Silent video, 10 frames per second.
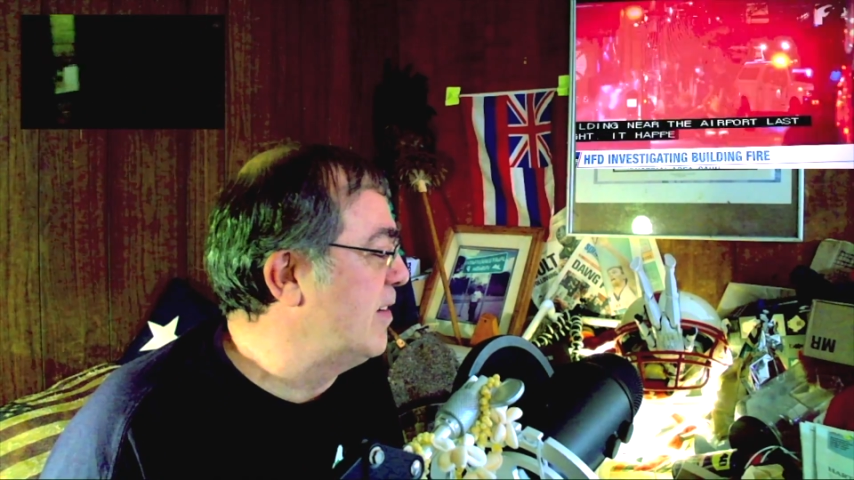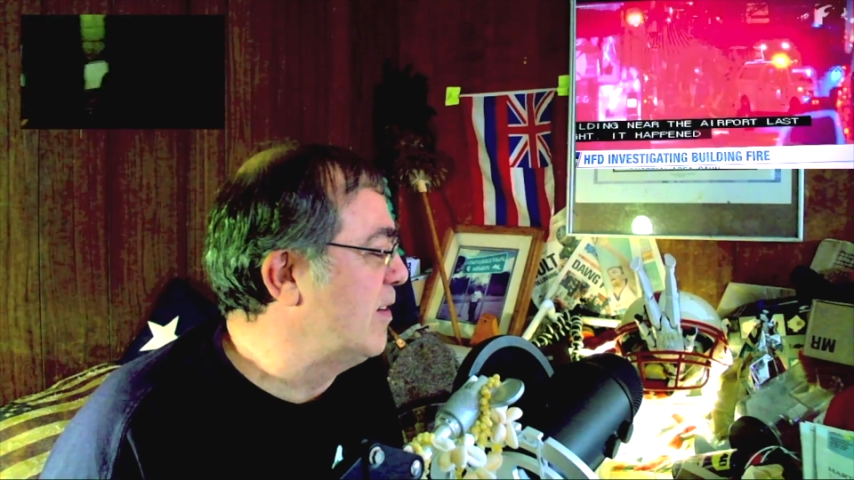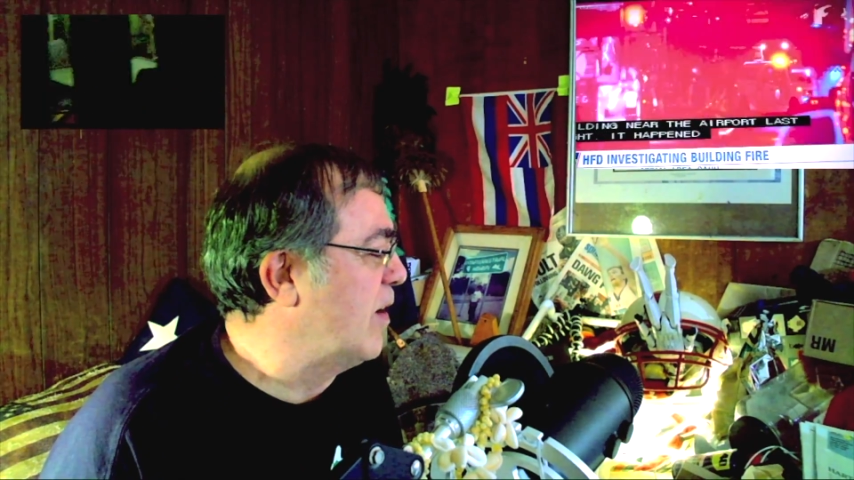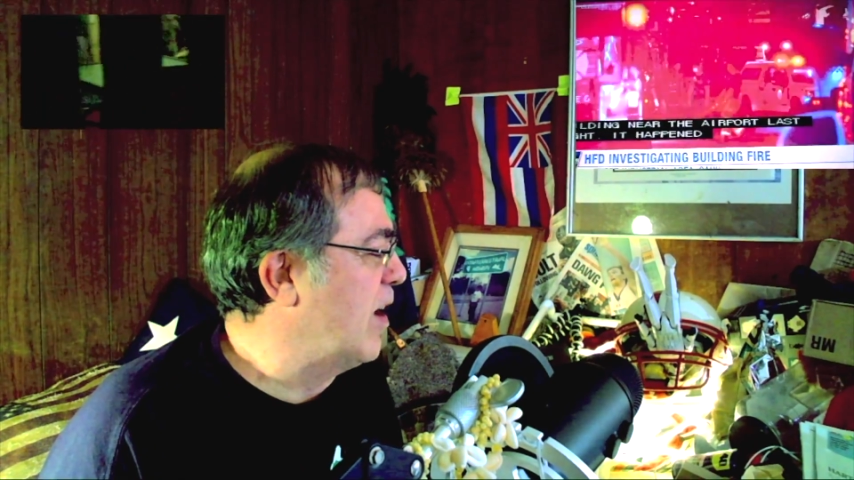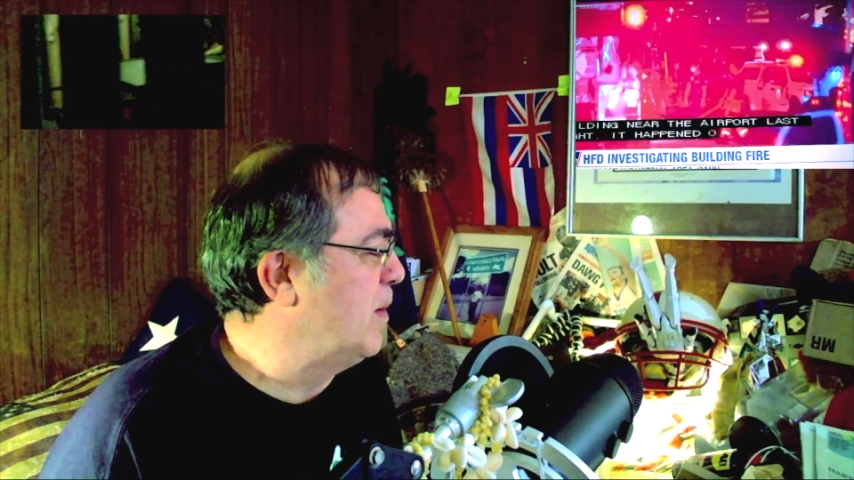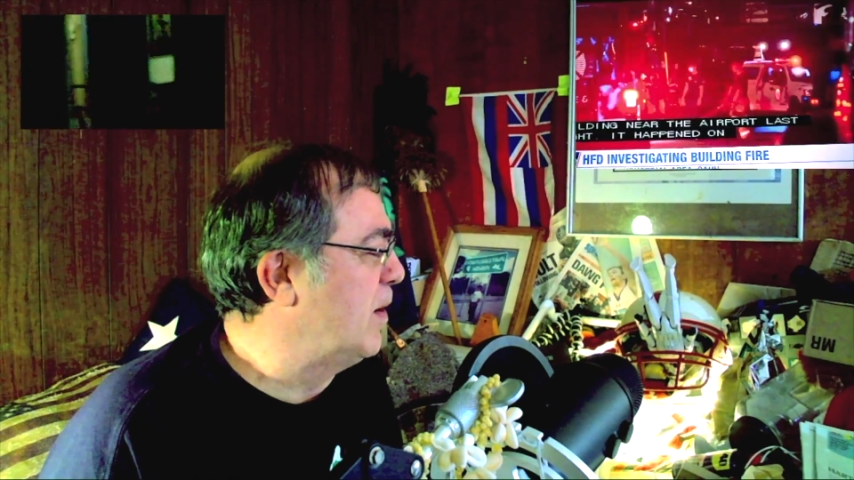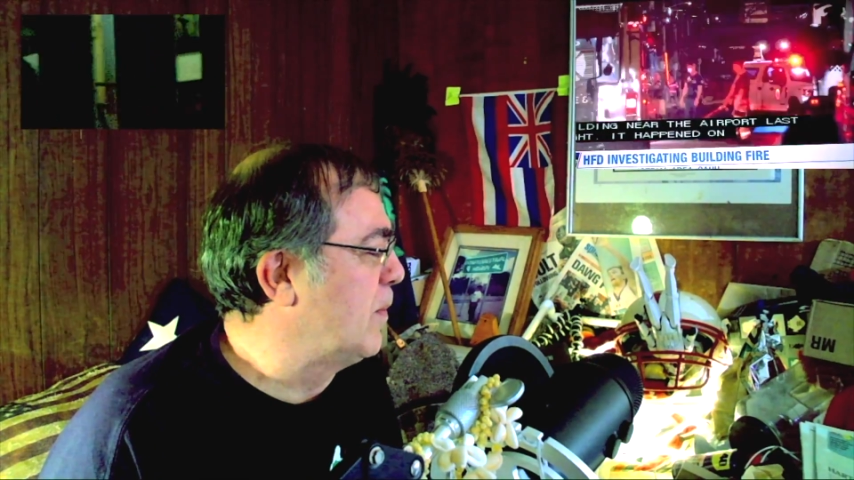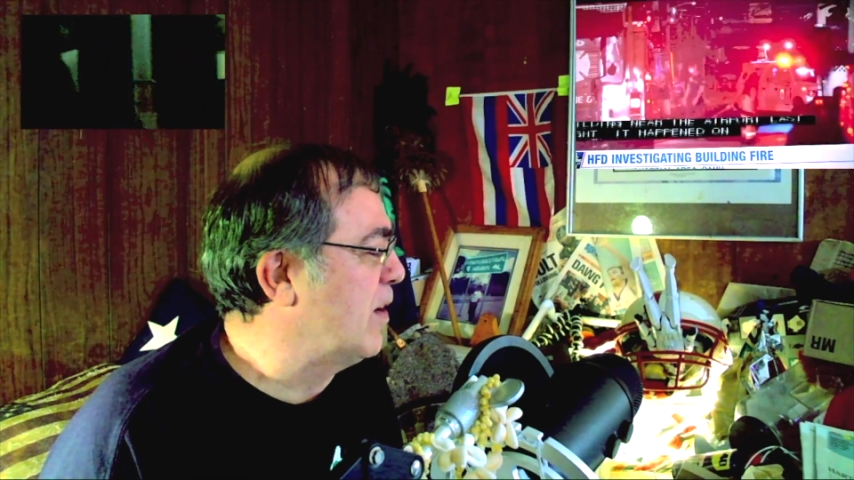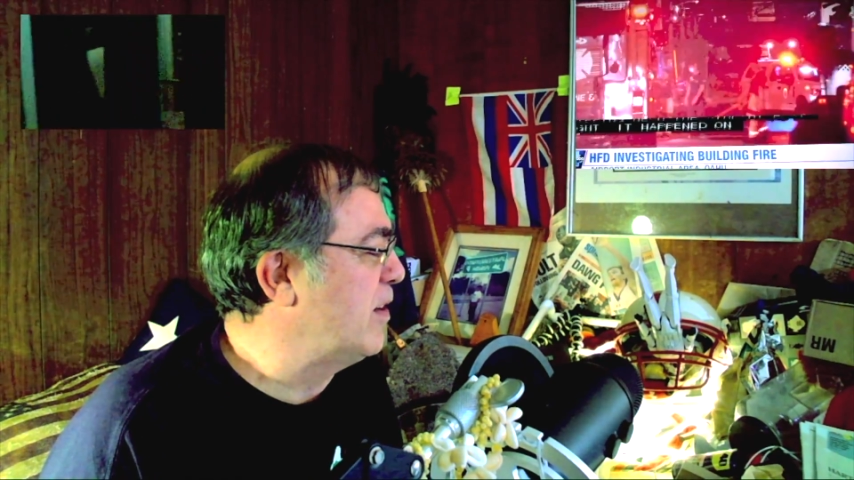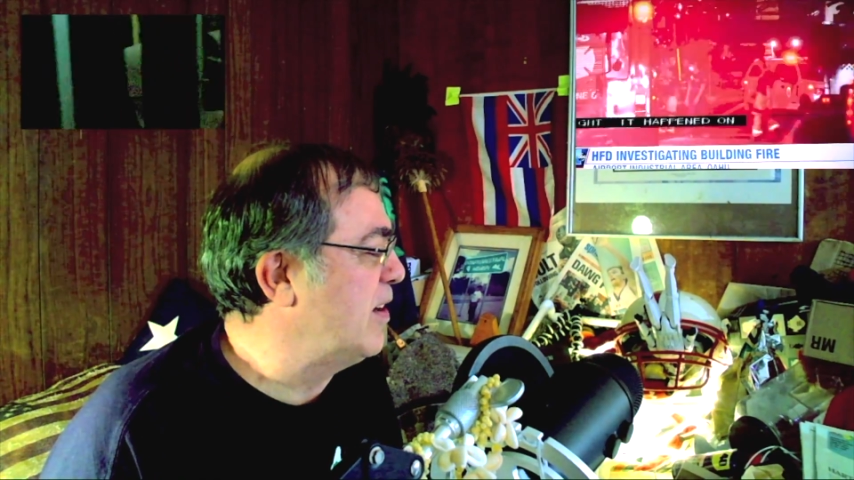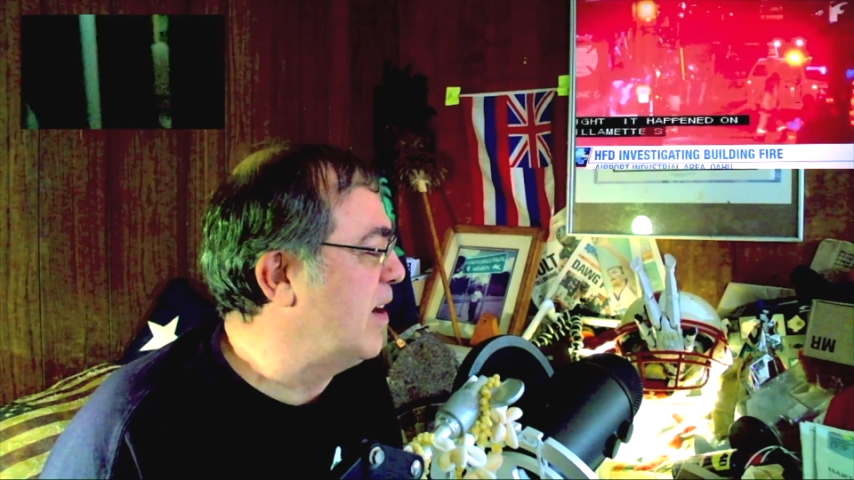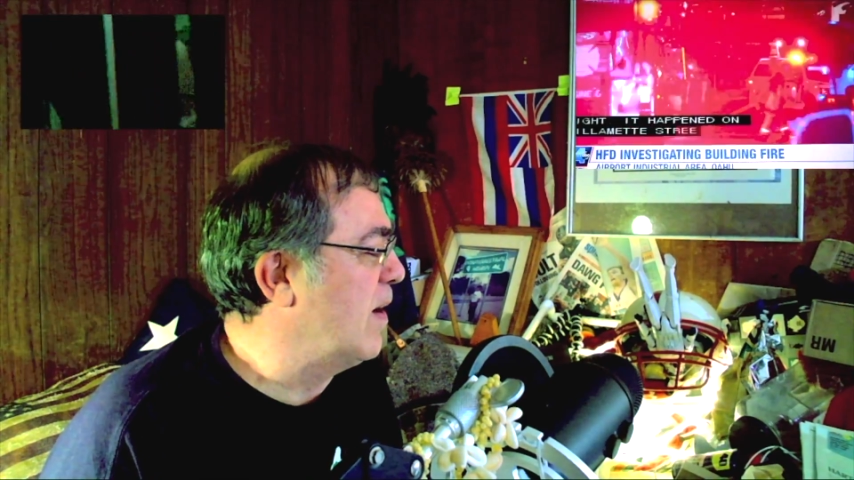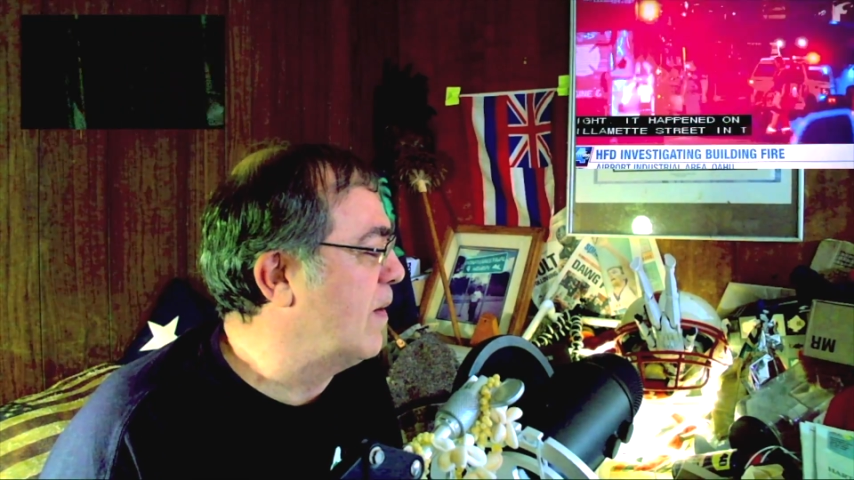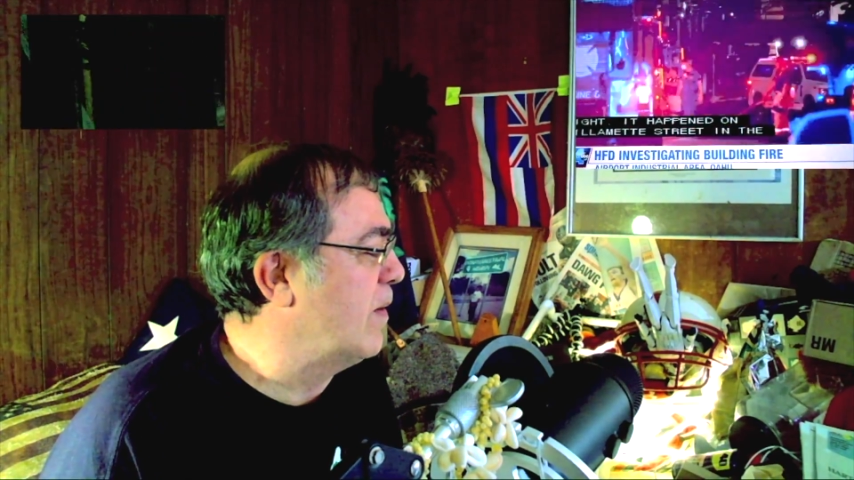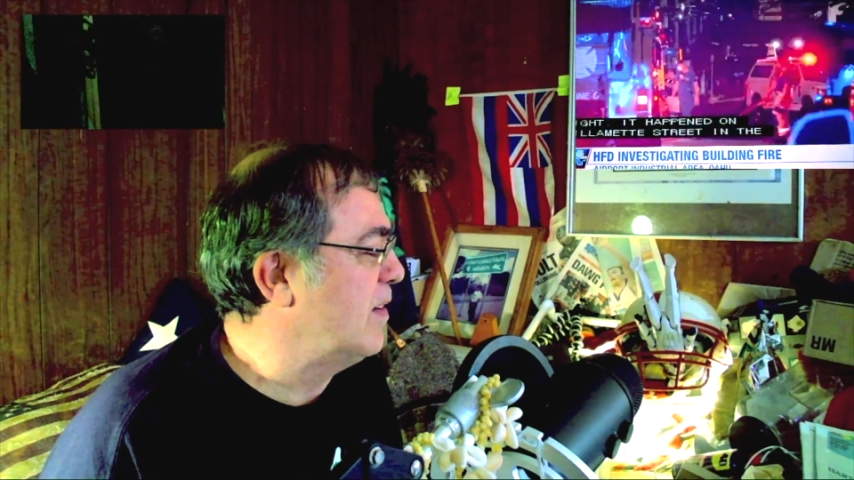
so I'm going to rush now.